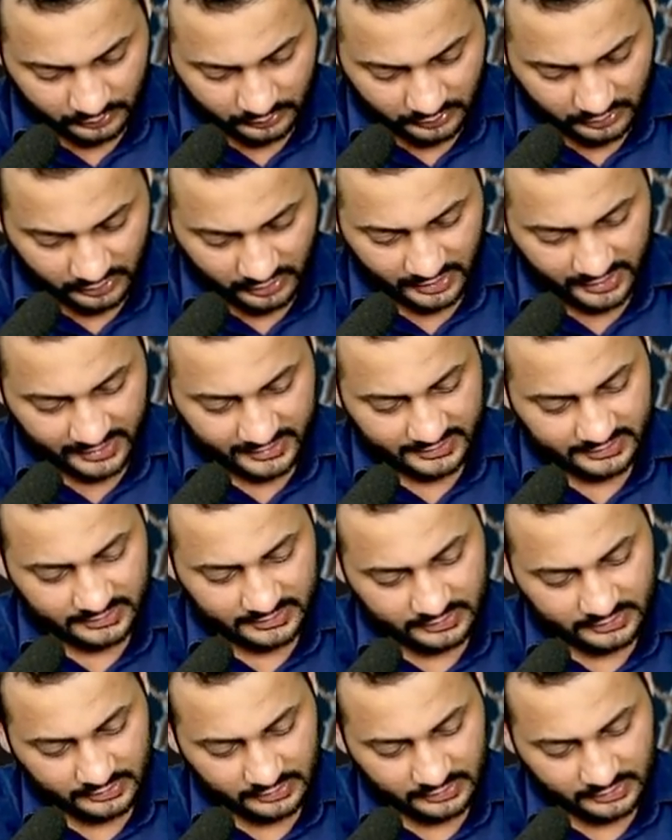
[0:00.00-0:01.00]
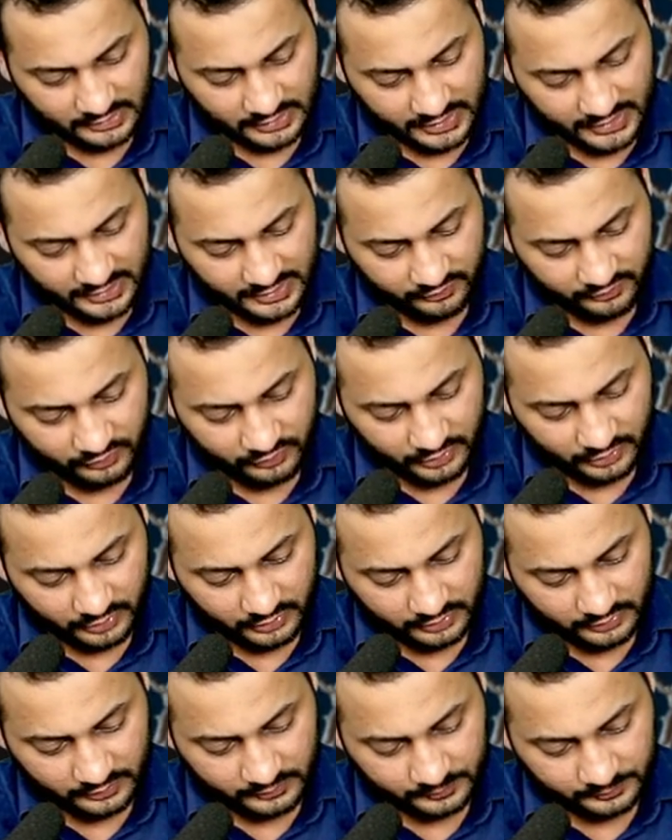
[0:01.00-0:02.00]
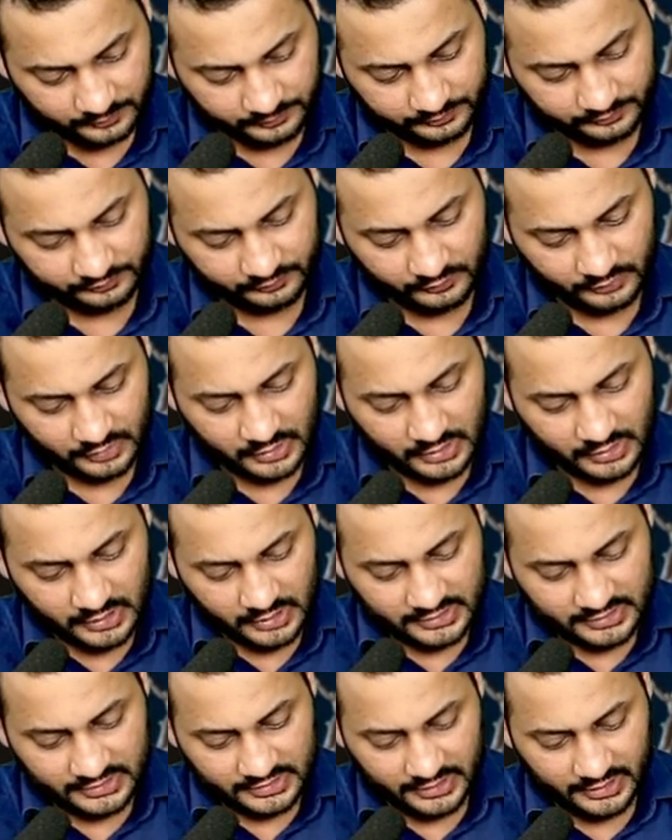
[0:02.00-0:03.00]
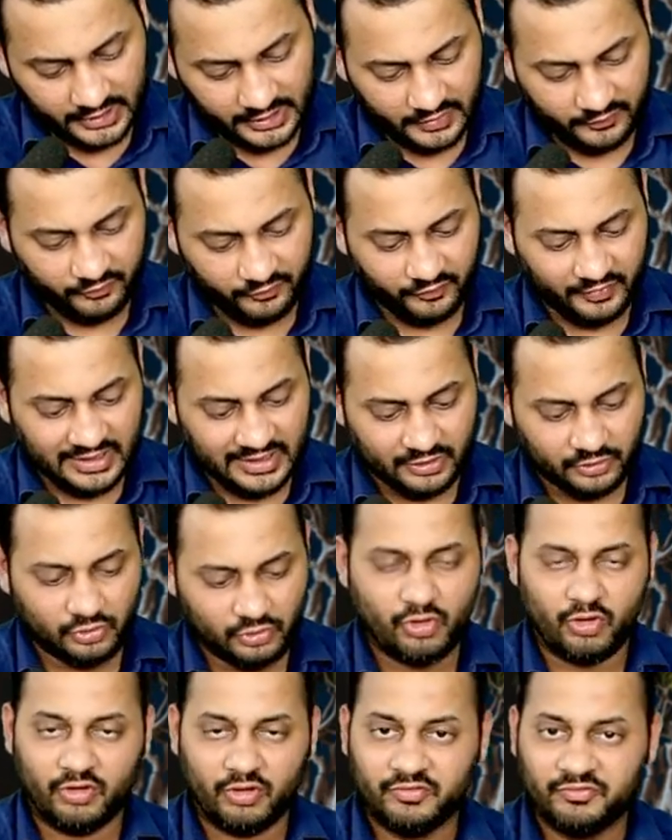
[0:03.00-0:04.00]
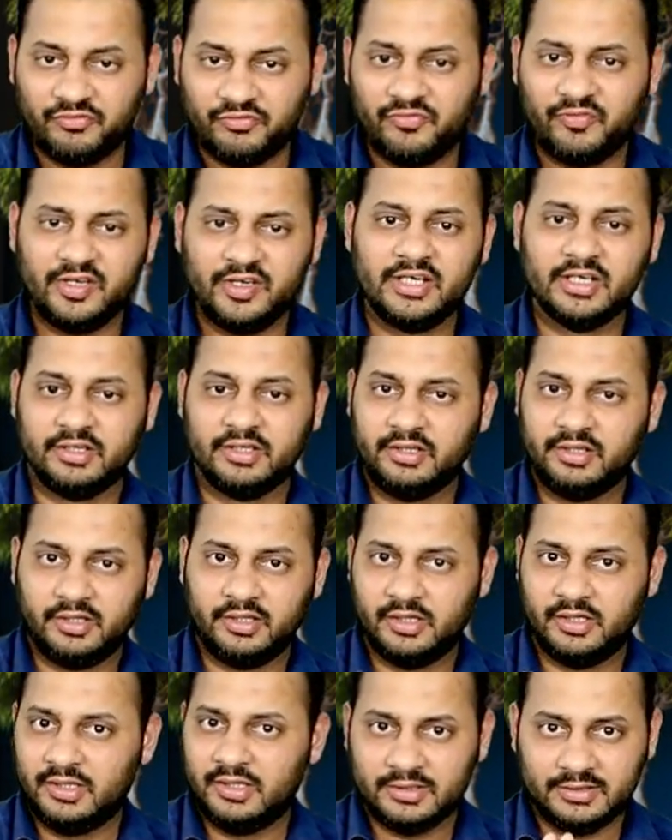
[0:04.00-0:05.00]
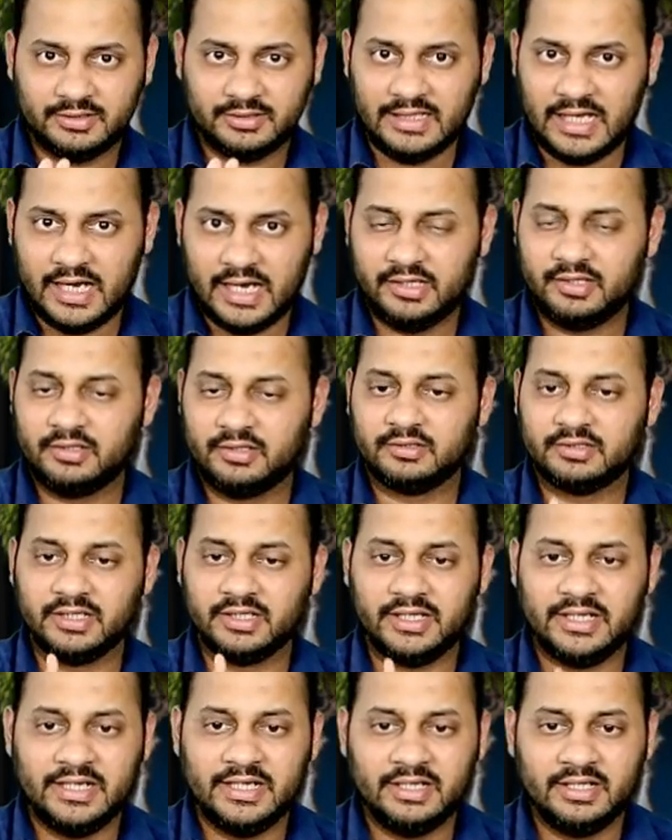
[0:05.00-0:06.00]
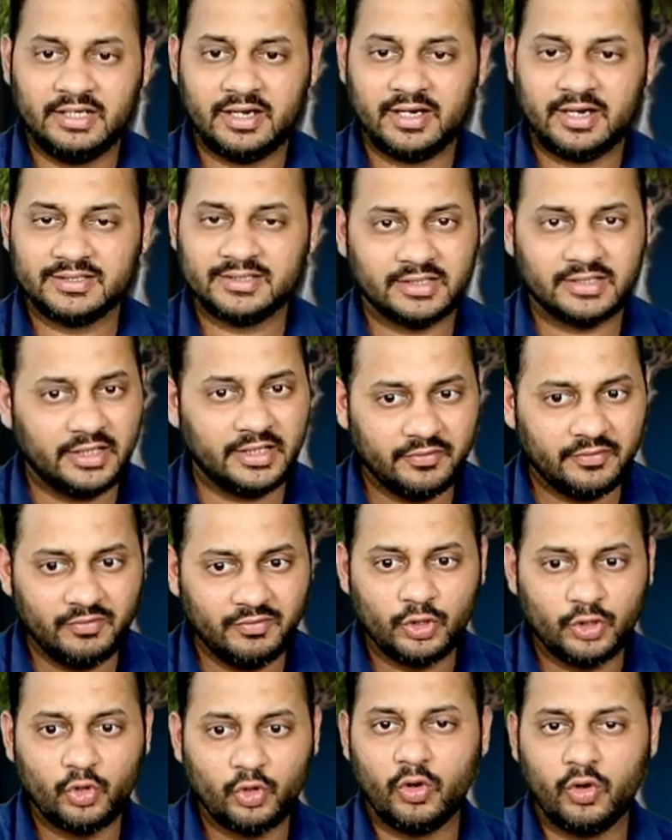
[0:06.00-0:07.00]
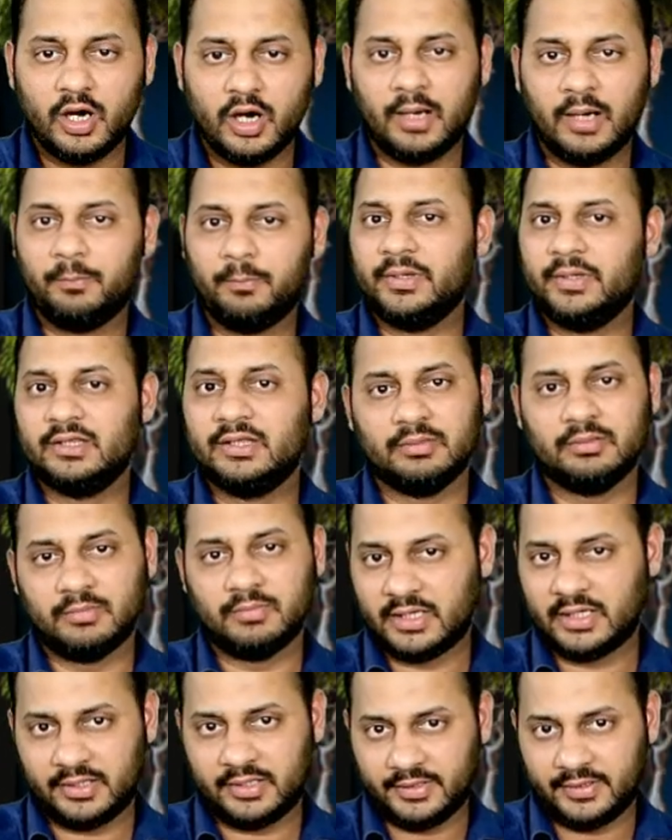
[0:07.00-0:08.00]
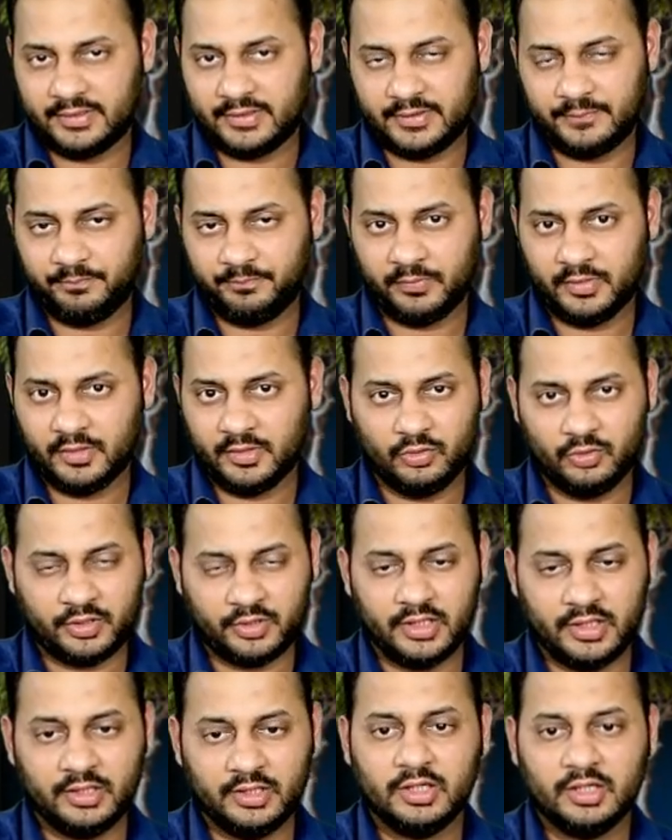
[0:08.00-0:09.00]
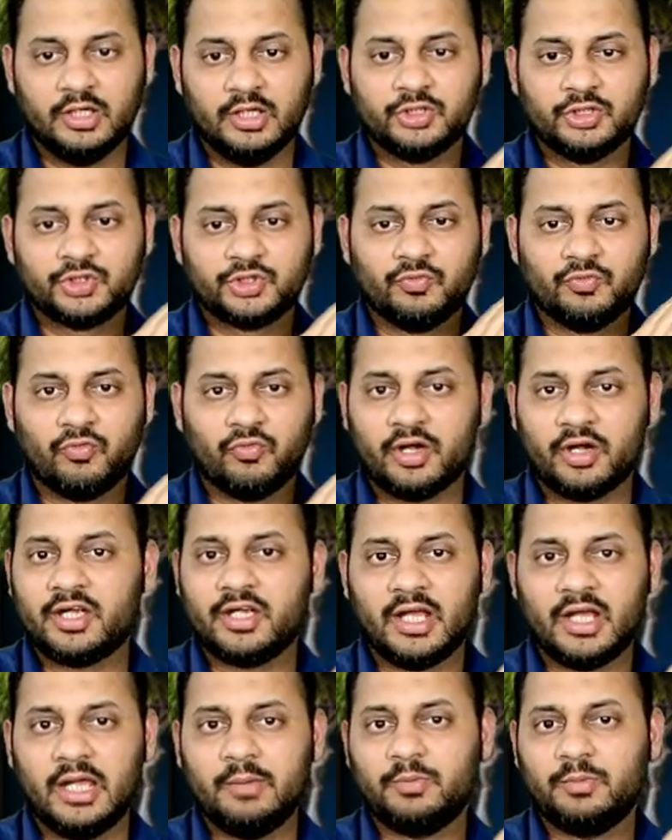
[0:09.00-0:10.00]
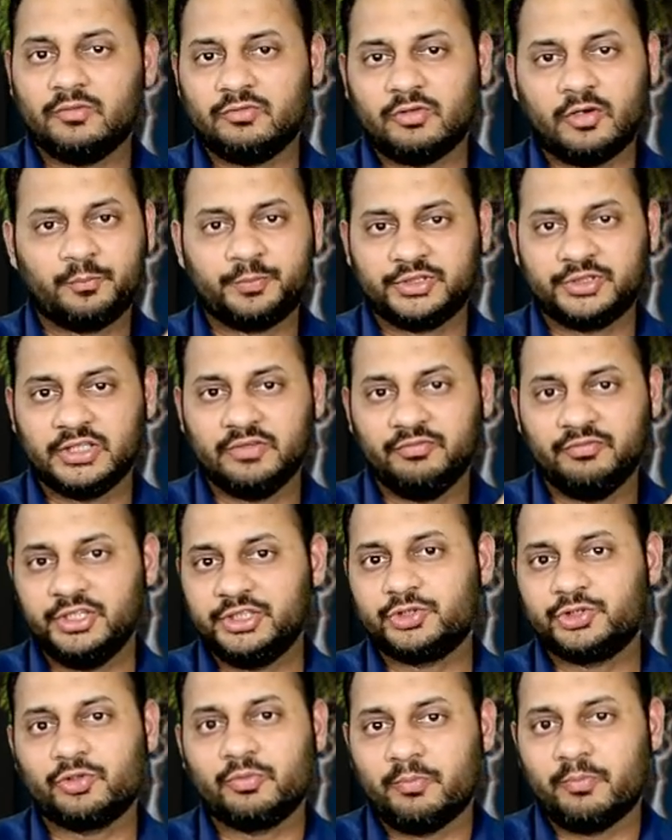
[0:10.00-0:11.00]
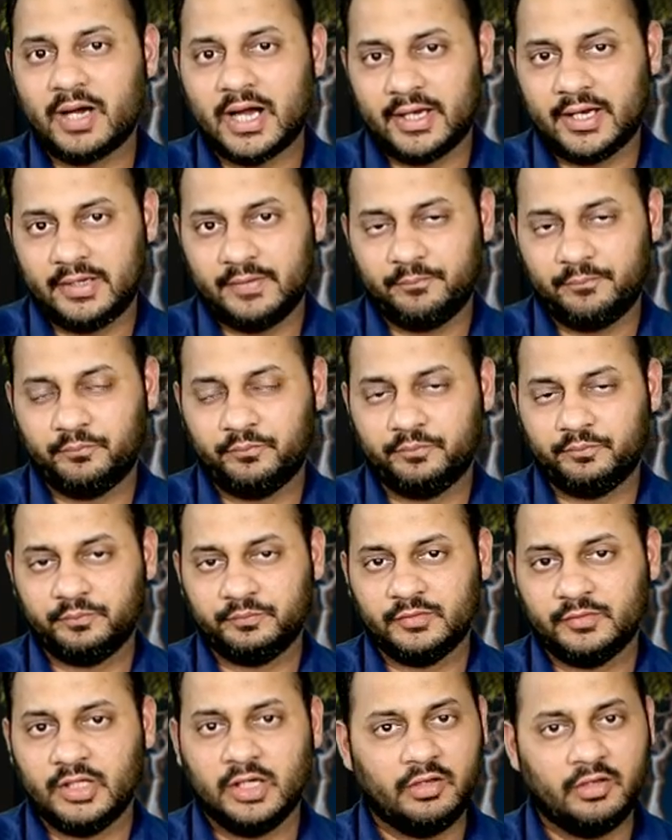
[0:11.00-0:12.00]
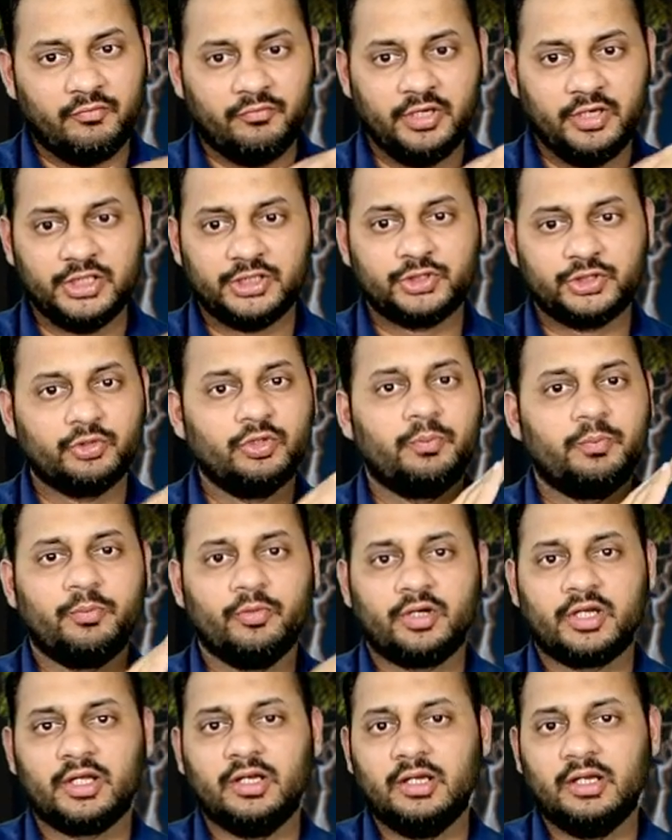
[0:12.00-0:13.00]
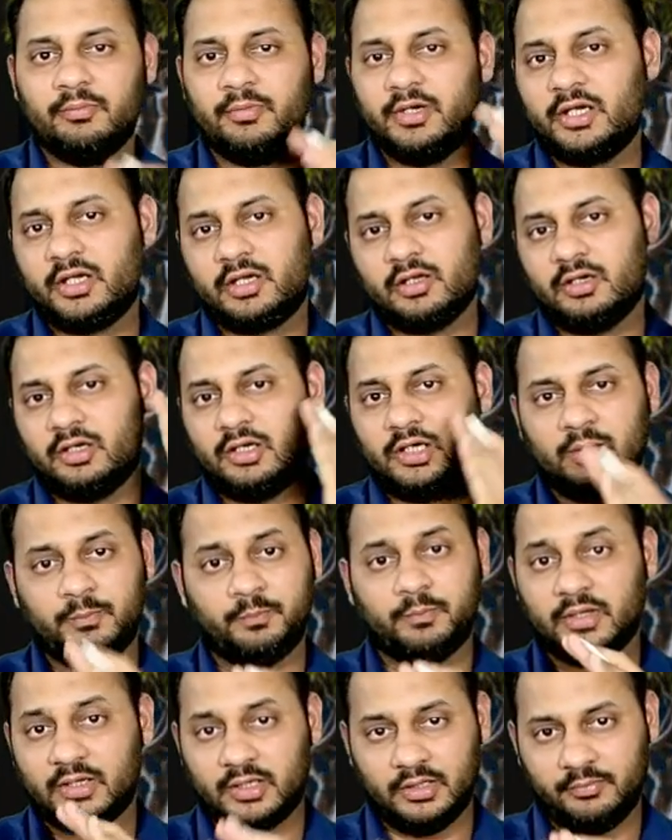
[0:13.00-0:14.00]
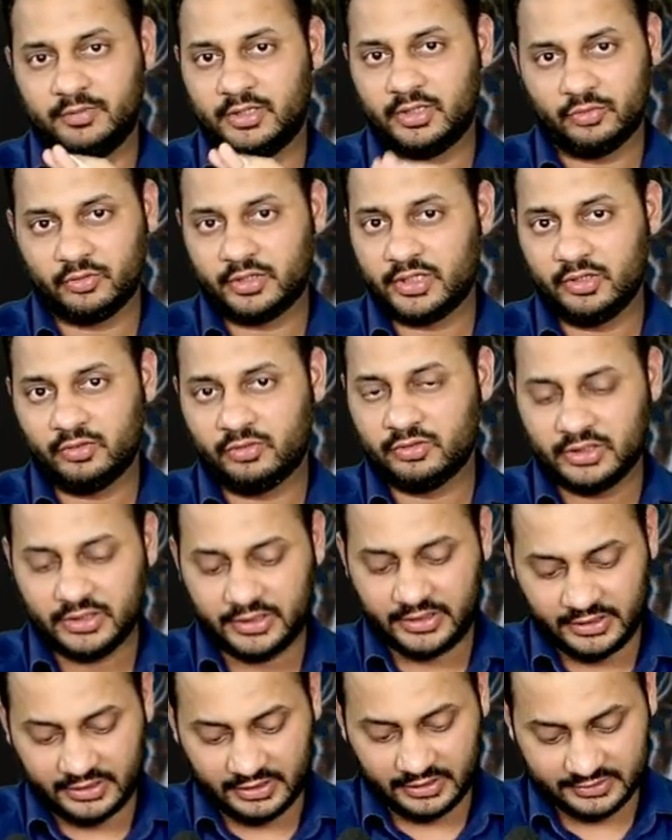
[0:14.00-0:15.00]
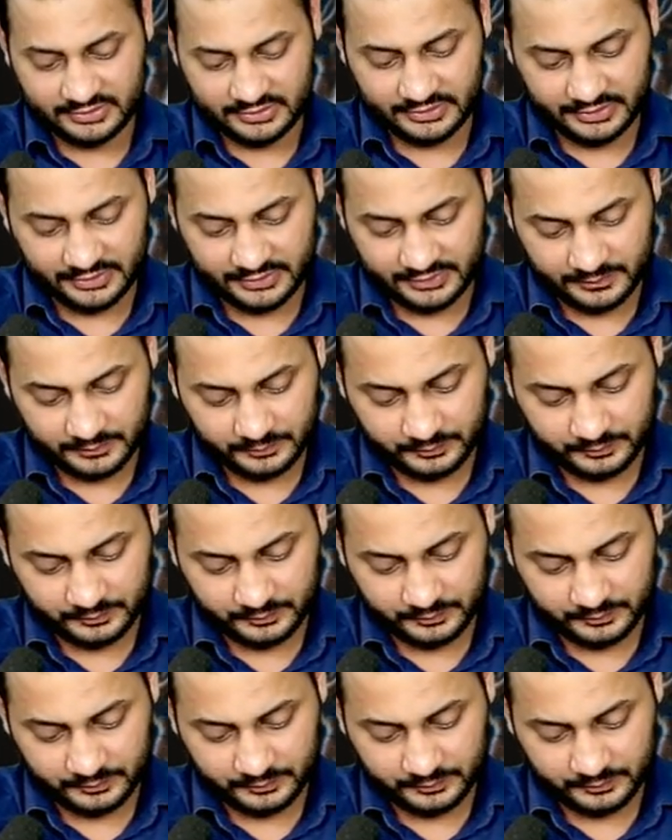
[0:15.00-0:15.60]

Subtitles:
rise and fall. See, if we are confident that the interest rate will go up in the market, okay, so what type of option we should buy? We should put a limit, upper limit, okay, on the interest rate.